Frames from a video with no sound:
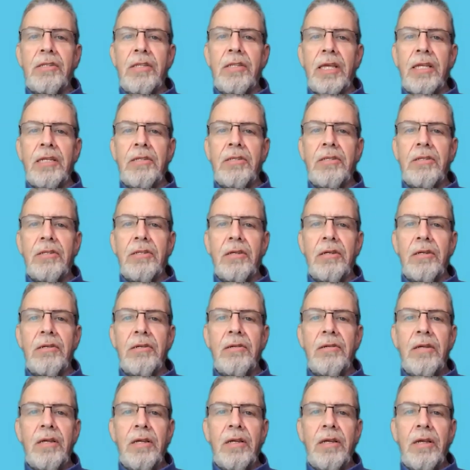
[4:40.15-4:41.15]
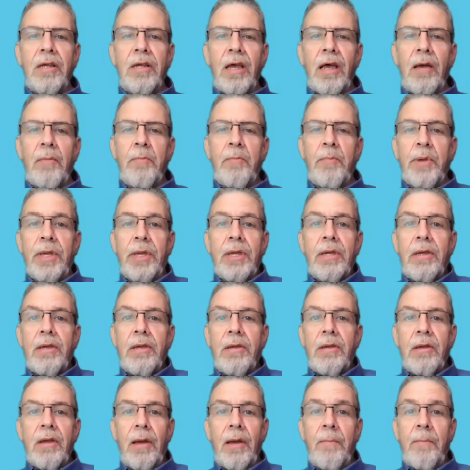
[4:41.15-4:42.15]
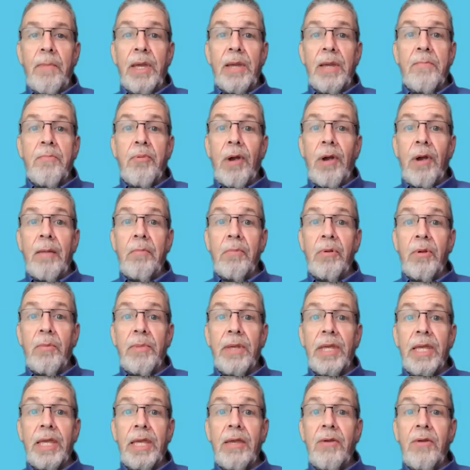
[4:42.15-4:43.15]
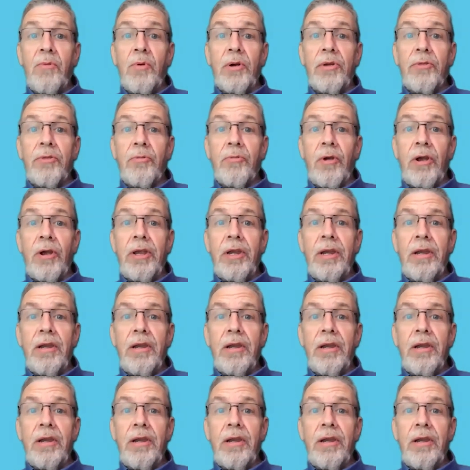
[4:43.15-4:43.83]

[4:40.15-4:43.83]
That's a big problem to begin with, right?